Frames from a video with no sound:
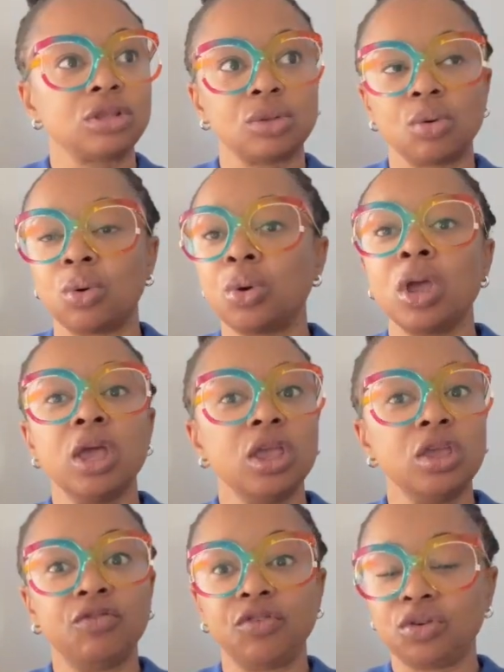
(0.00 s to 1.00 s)
So
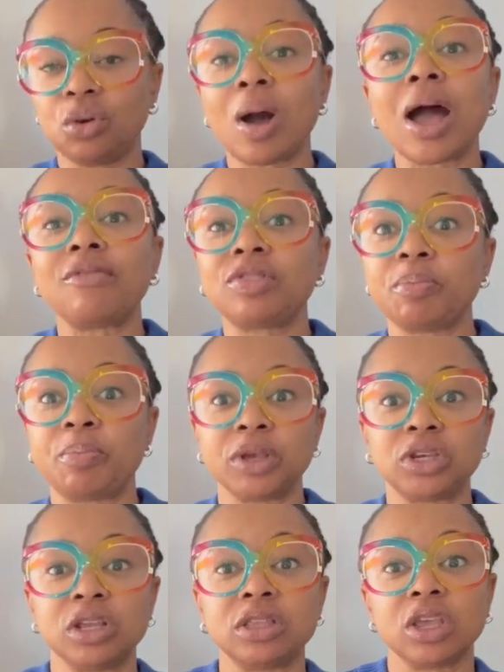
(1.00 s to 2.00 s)
if you don't have the
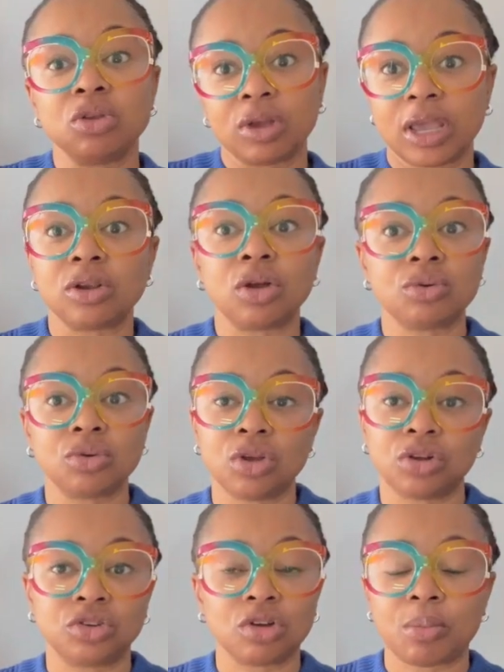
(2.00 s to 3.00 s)
patients and you cannot do
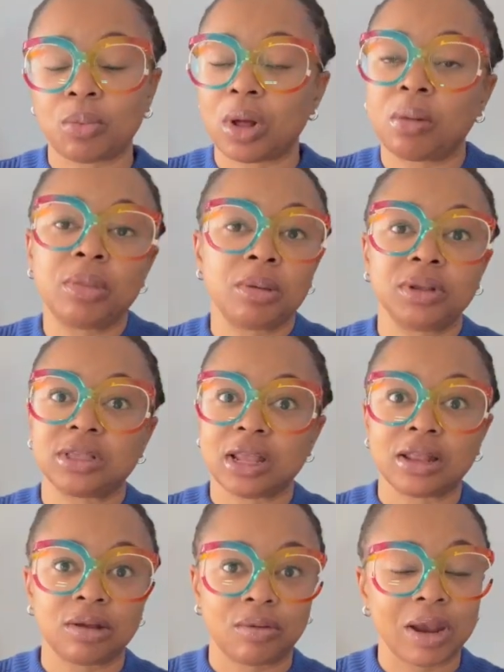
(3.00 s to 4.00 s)
your job well, maybe it's
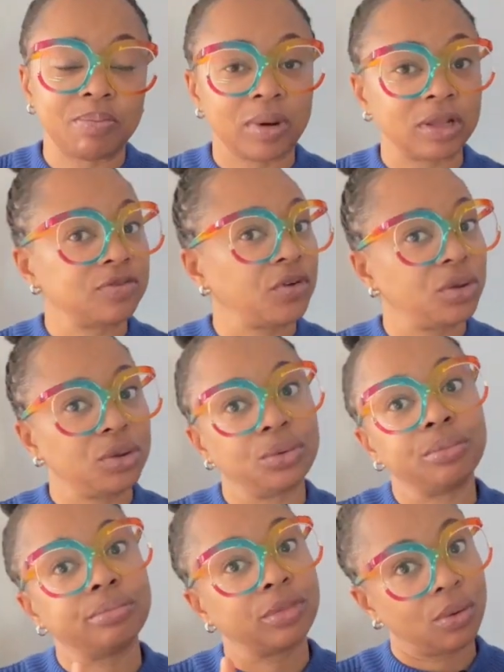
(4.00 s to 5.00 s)
not the right place for you,
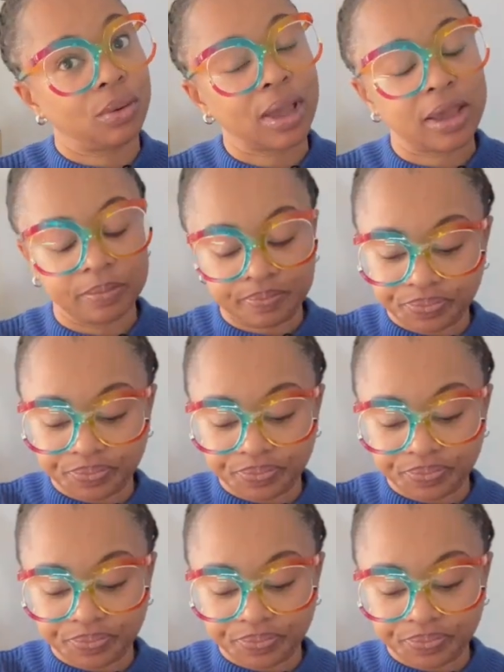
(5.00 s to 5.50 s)
okay?